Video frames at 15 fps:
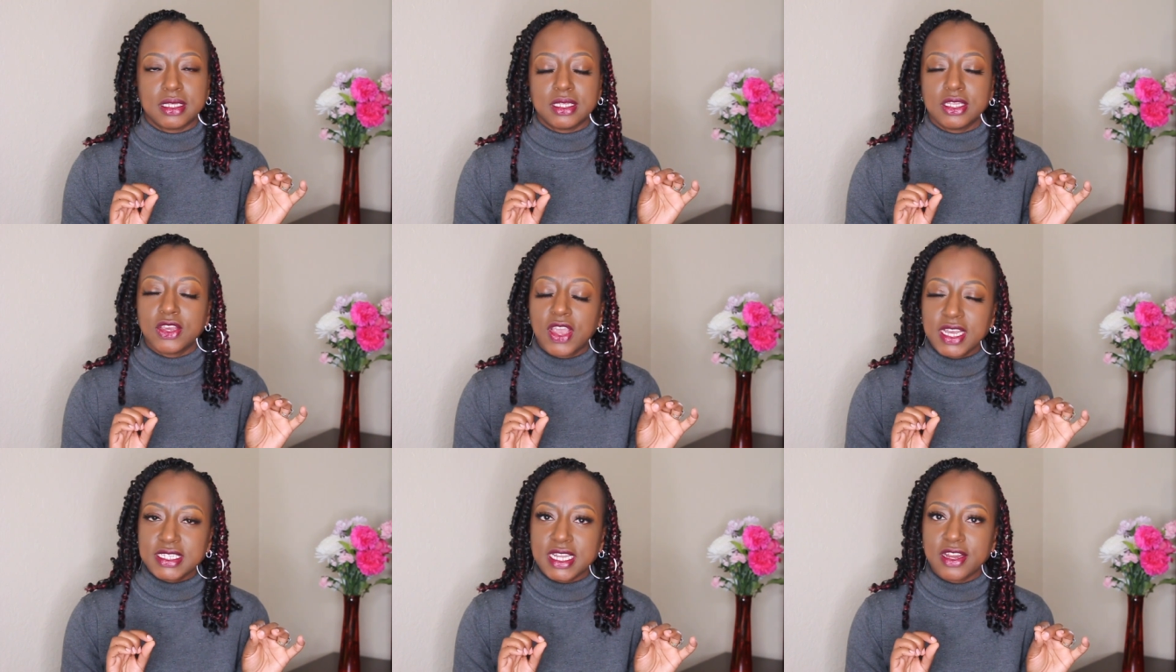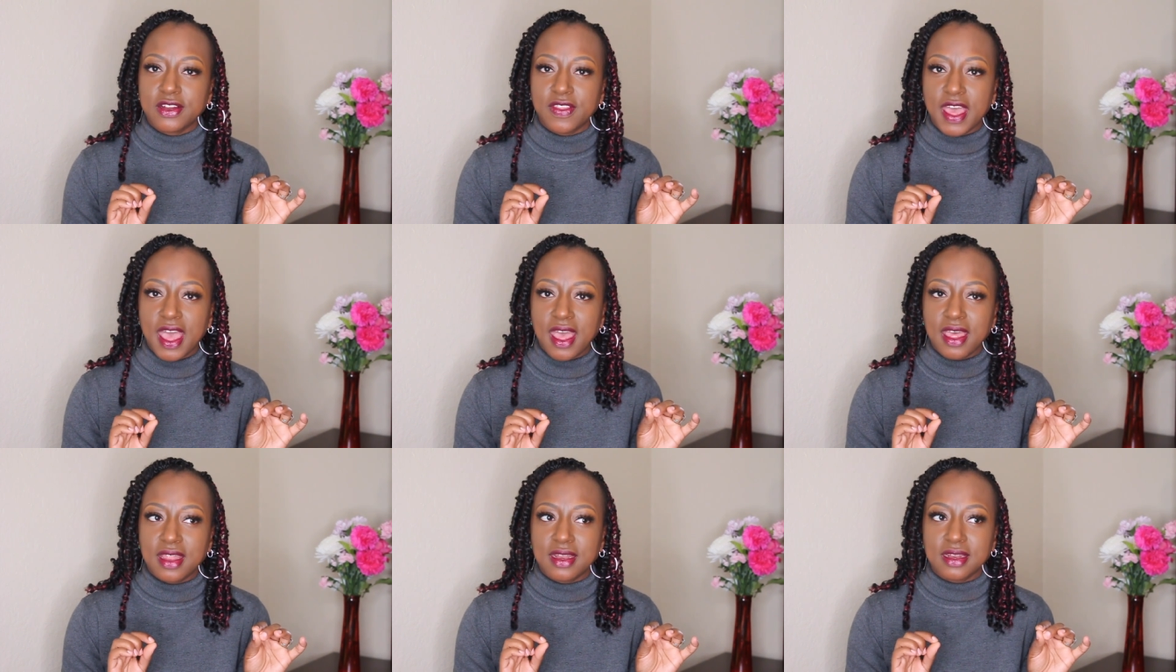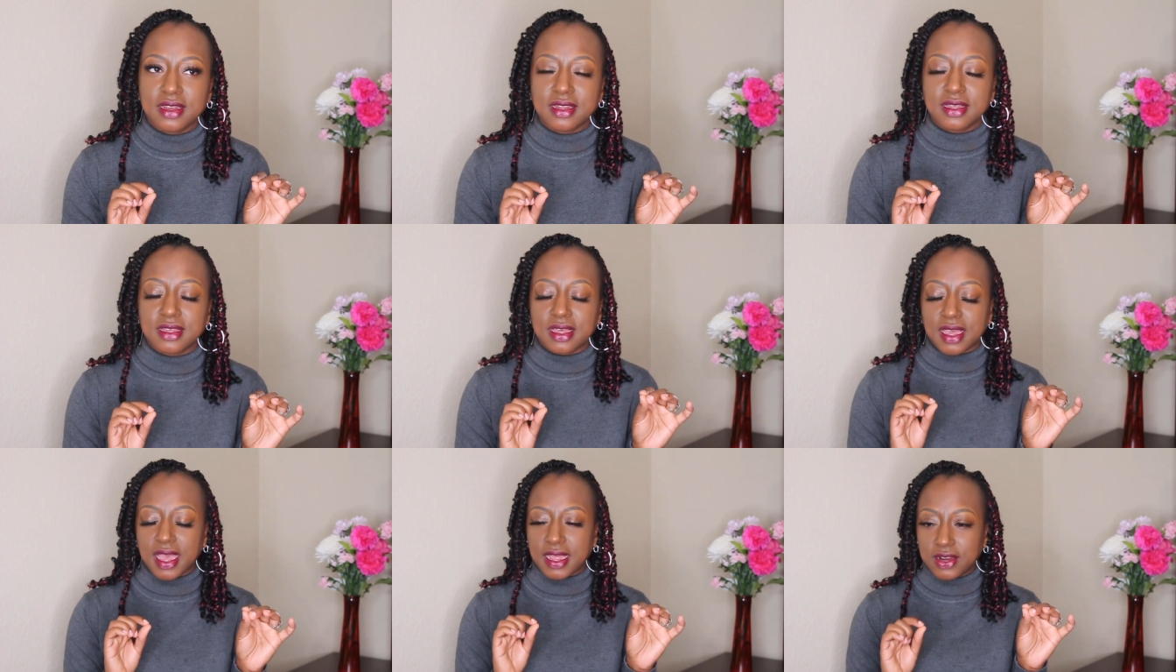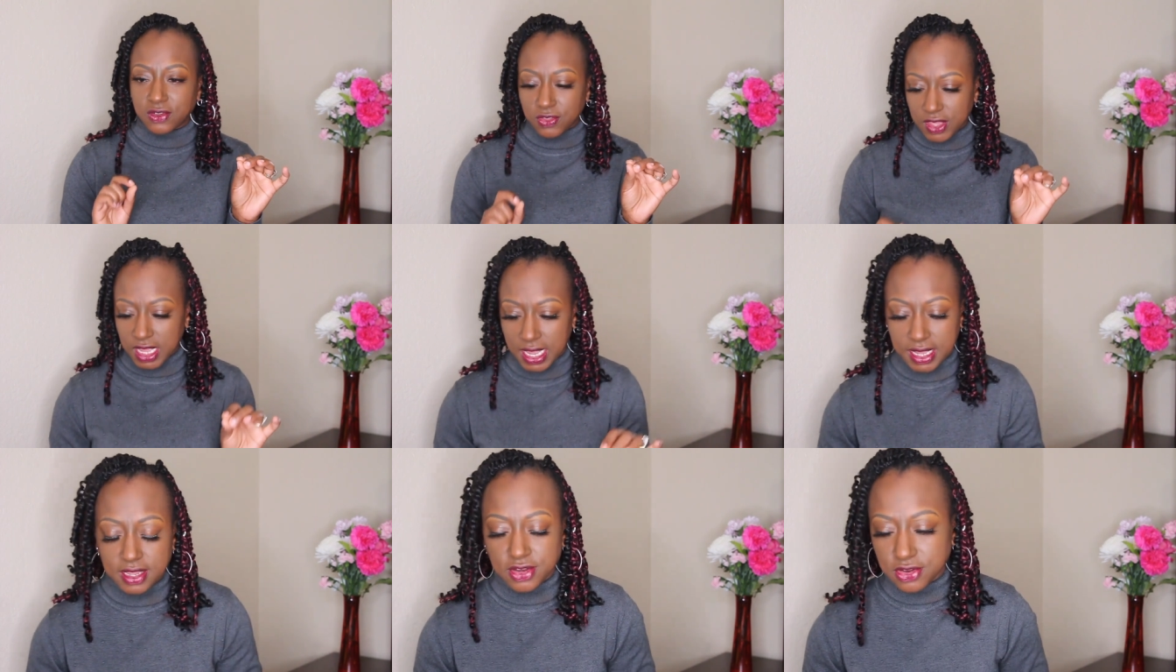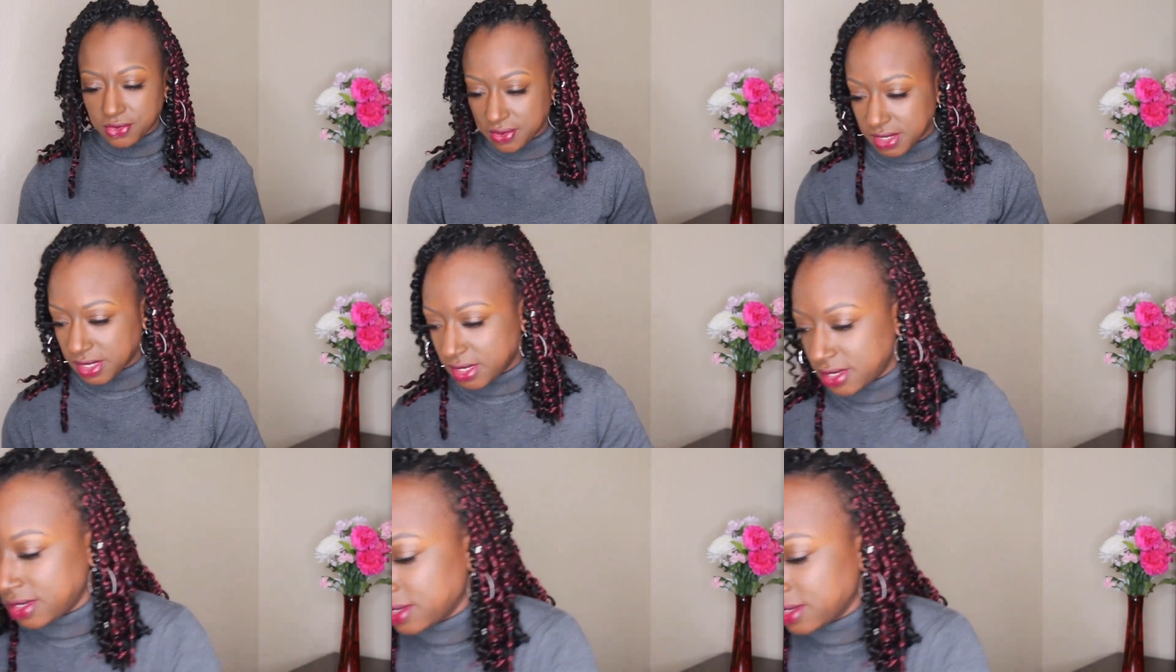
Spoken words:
You guys hear that? I don't think I can do it.